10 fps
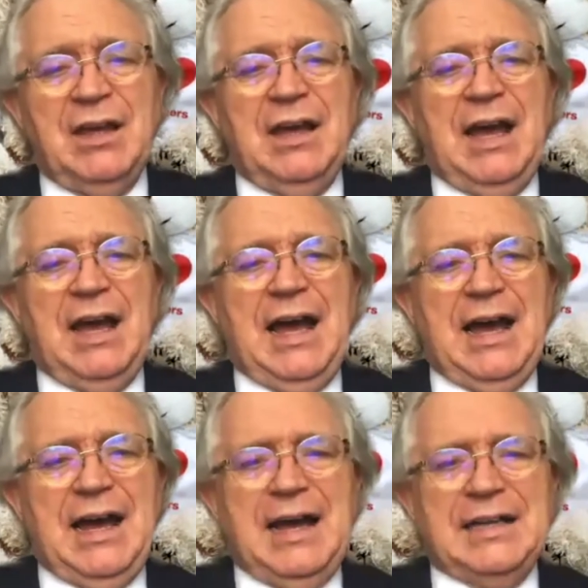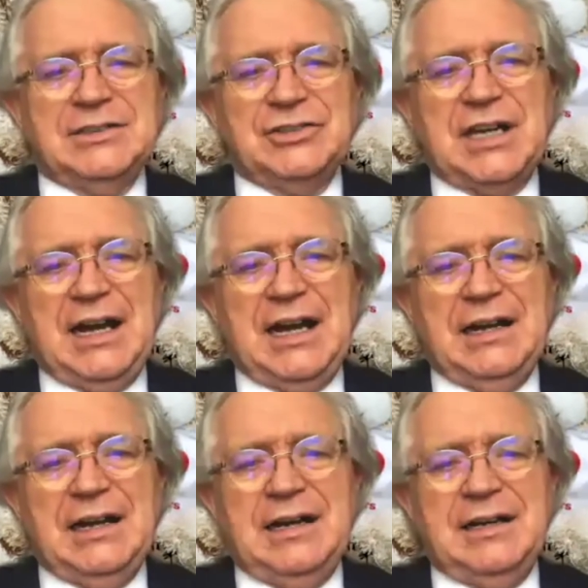And
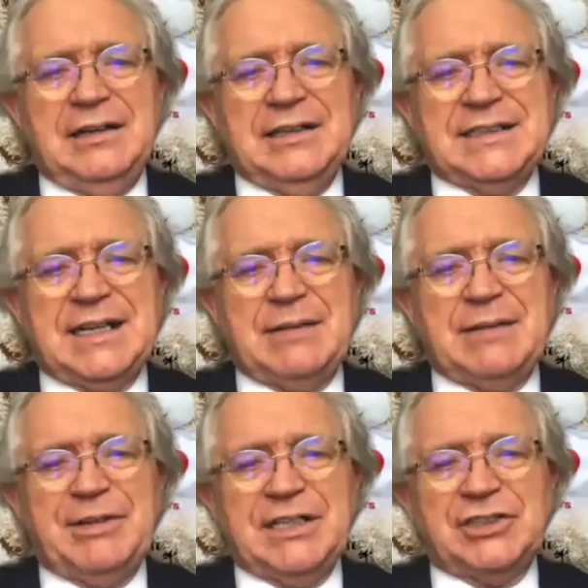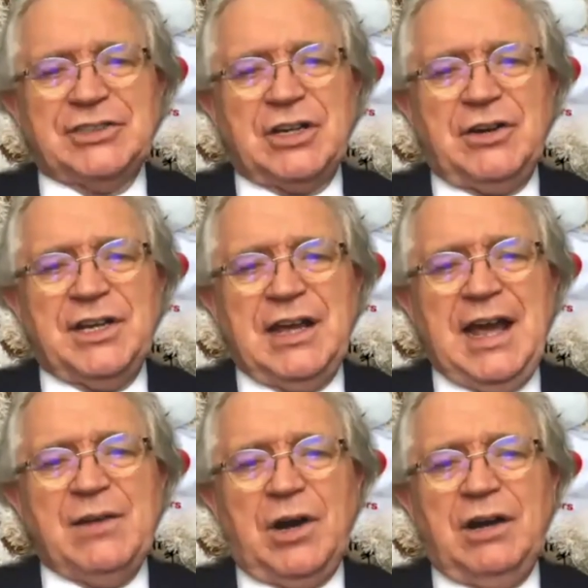the examinations are going
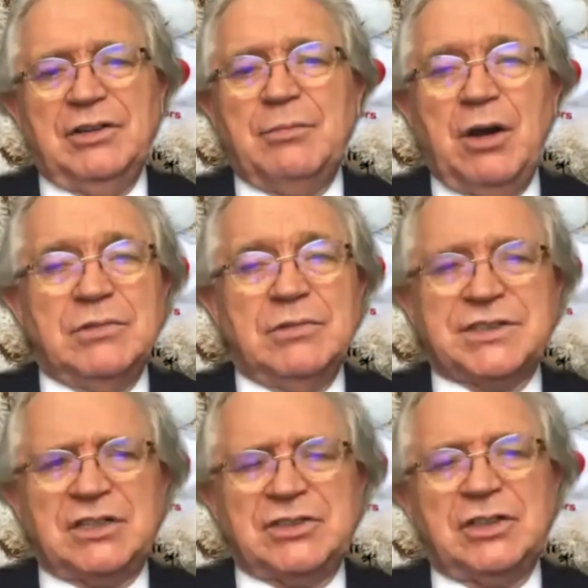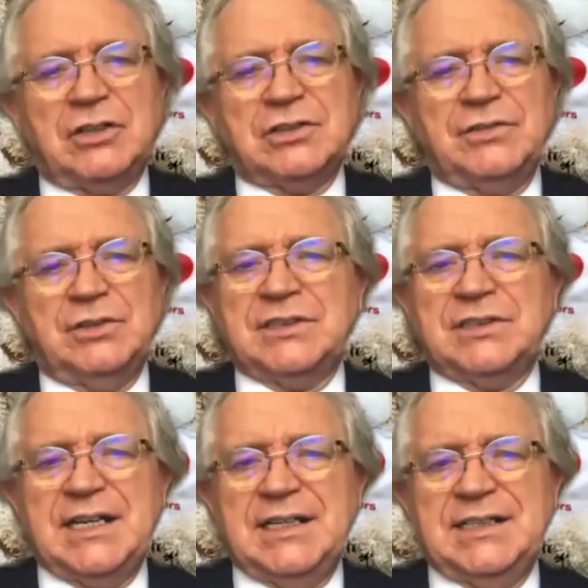haywire at the moment. Such a lot of you are
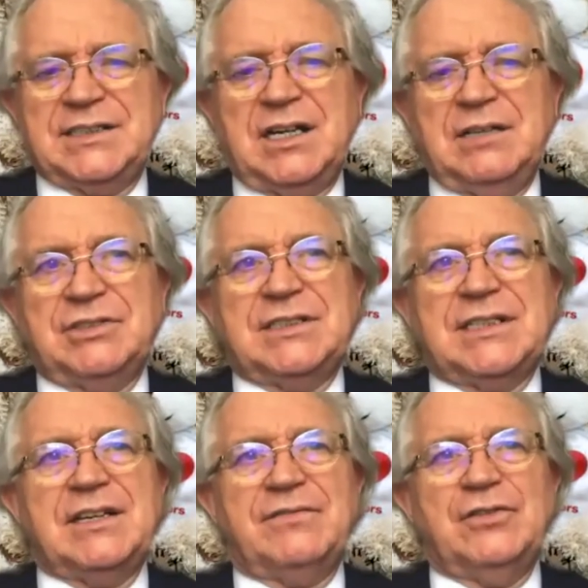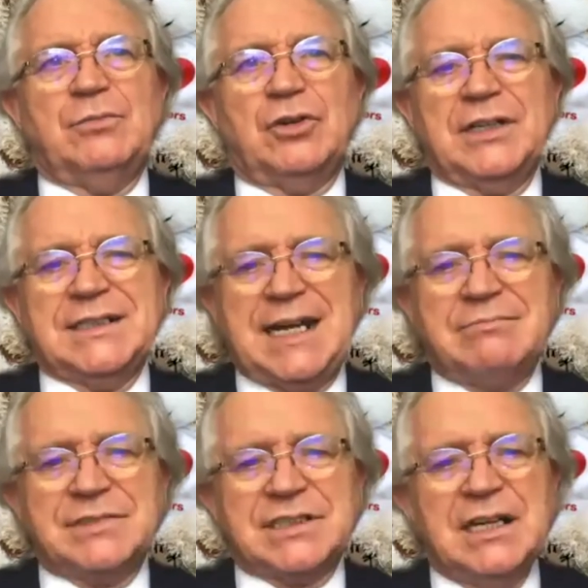taking this time to take a few more
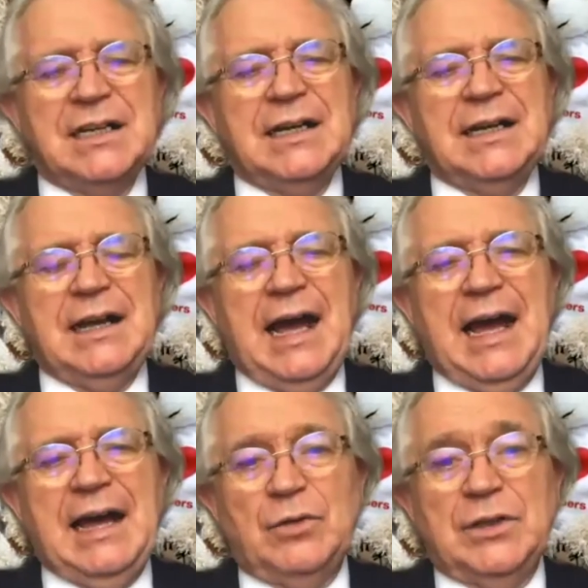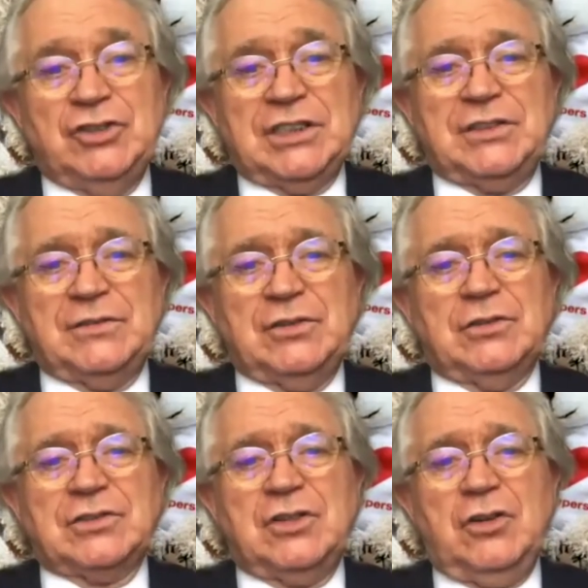exams. And we've just, of
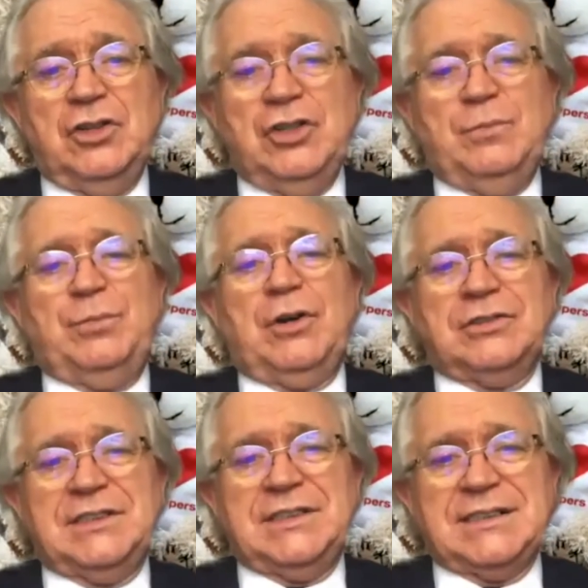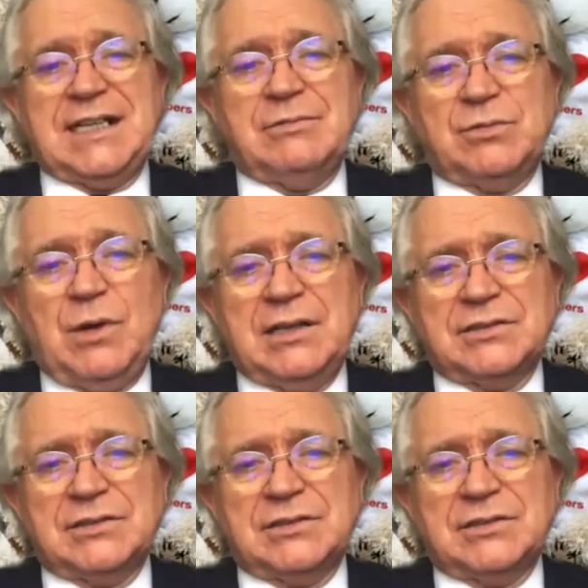course, got the new proctored exam as well.